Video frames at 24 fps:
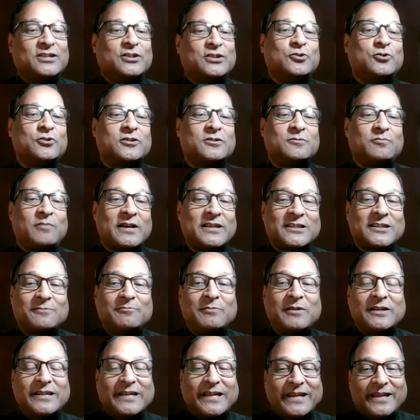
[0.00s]
issues must
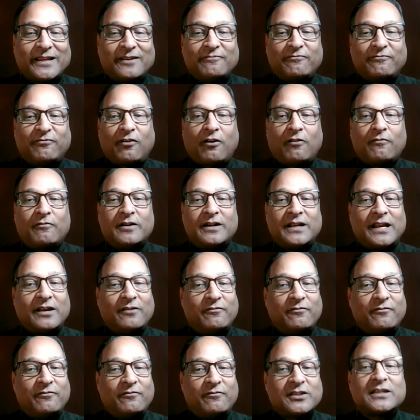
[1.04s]
be taken forward,
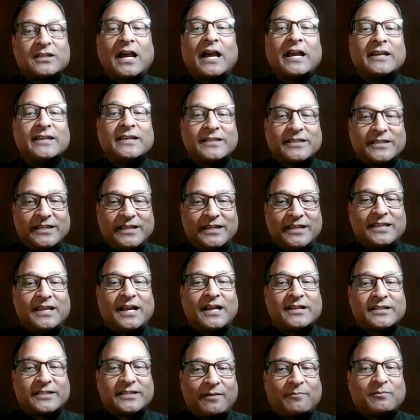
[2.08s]
and which I see
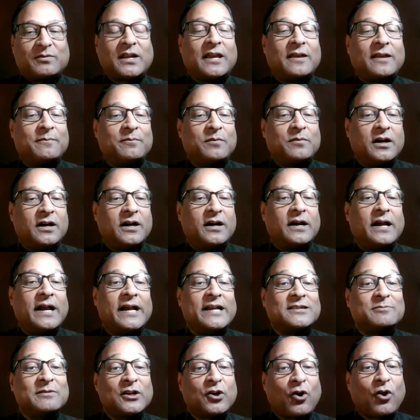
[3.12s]
that sometime
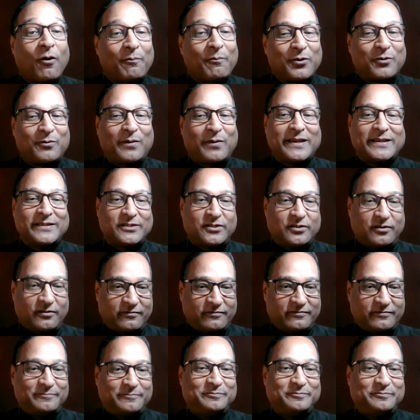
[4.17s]
has been compromised of.